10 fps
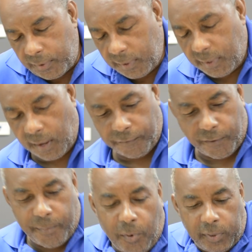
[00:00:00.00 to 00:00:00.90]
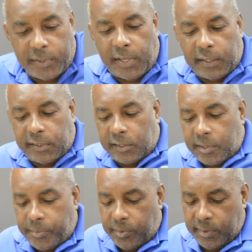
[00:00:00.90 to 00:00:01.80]
think yeah, football is
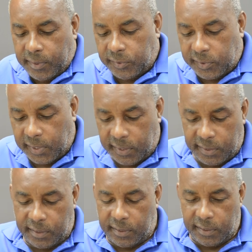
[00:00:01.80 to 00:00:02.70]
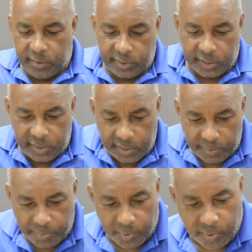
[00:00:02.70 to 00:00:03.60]
accessible as you said. You, you just need
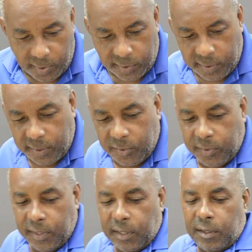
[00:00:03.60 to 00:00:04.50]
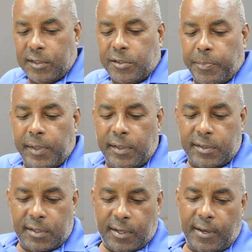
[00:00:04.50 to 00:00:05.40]
a ball. You don't need a lot of
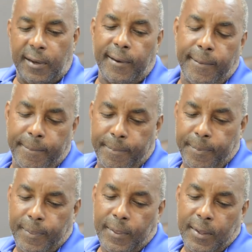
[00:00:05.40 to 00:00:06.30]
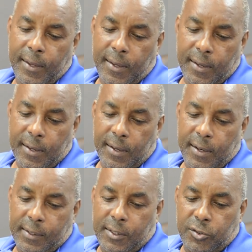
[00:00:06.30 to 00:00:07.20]
space. Um,
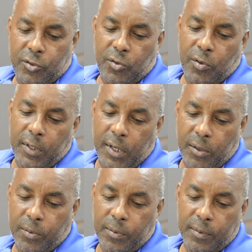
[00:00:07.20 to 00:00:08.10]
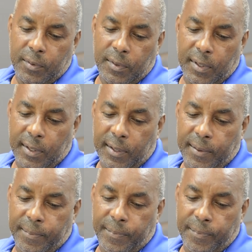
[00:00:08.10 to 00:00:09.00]
and as you know now,
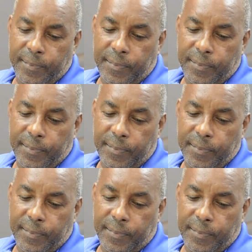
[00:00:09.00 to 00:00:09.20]
um,